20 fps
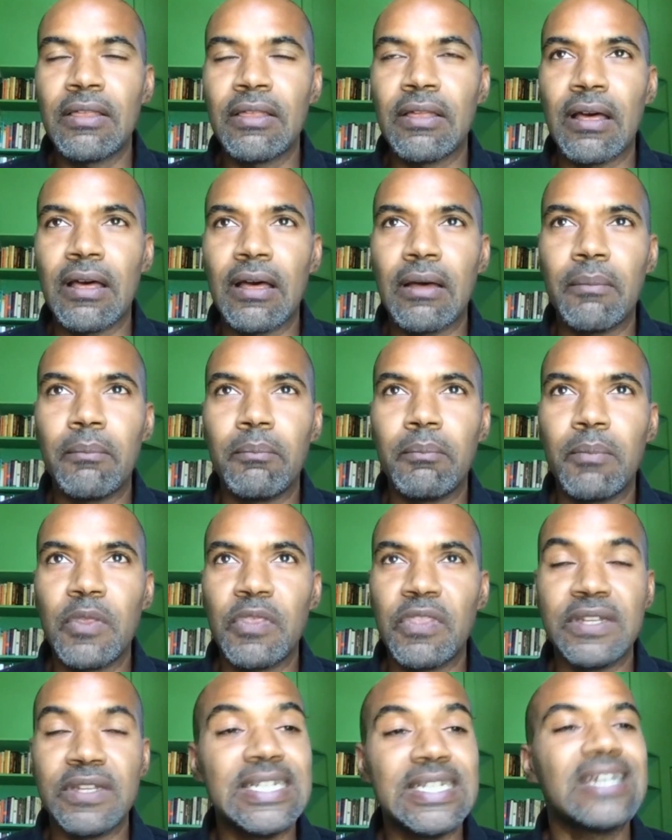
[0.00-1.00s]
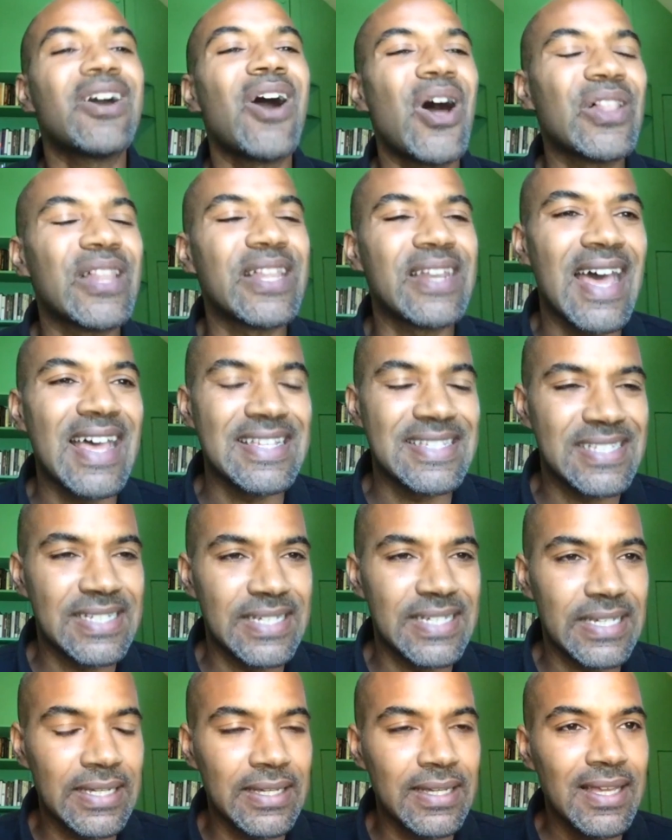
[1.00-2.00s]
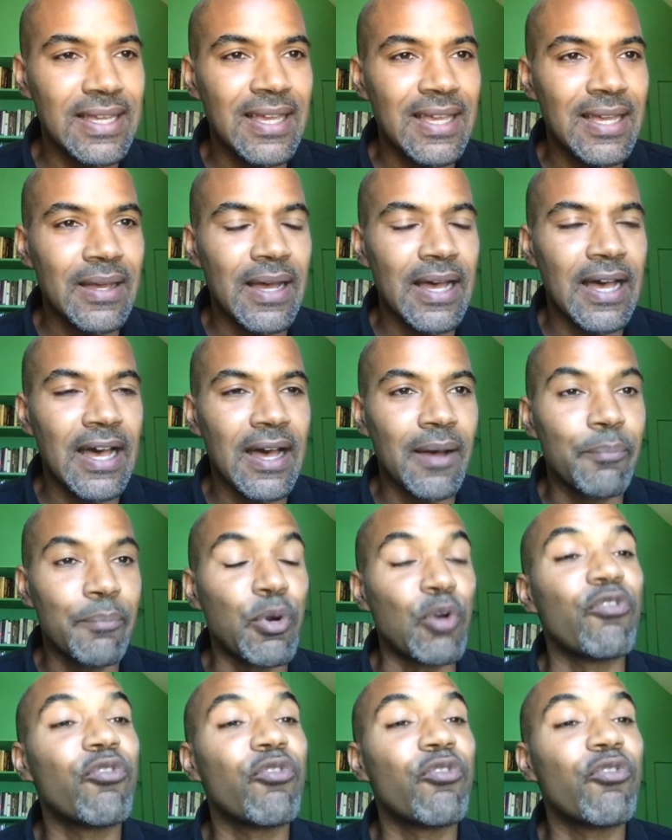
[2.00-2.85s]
um, the decolonizing uh,